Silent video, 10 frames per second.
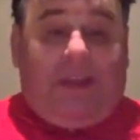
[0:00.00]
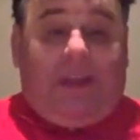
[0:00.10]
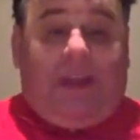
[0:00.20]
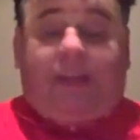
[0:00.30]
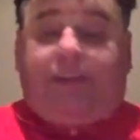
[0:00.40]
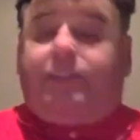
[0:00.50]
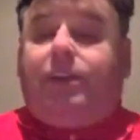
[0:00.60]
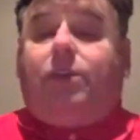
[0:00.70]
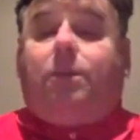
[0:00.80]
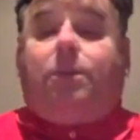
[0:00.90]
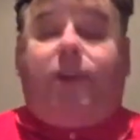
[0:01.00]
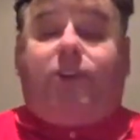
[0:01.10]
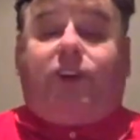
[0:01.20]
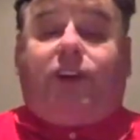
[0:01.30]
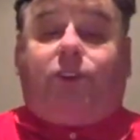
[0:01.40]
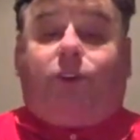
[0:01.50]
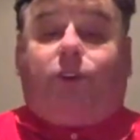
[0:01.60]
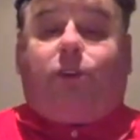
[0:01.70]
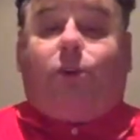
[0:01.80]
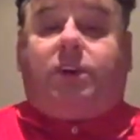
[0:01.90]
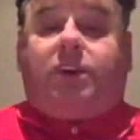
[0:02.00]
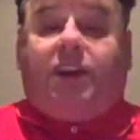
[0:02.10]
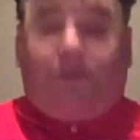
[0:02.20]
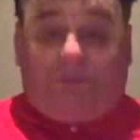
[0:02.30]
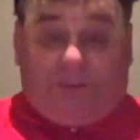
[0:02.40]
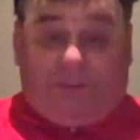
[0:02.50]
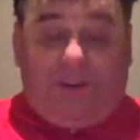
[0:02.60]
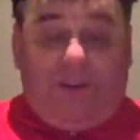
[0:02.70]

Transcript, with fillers: and continue preaching until the Lord comes,